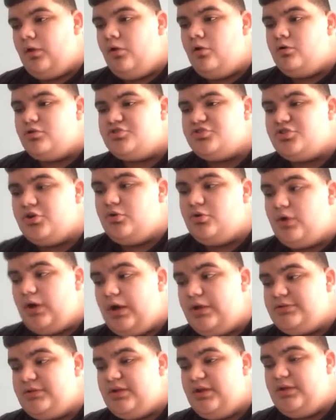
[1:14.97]
my
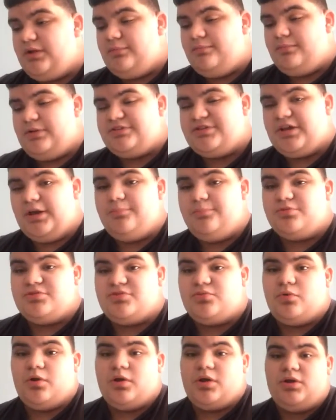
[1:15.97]
Skype
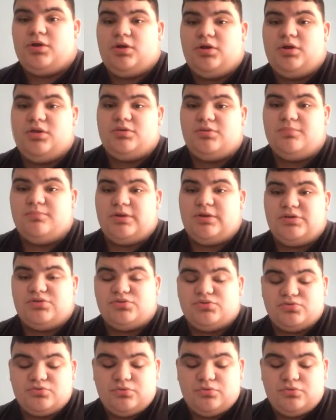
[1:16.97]
wasn't working on my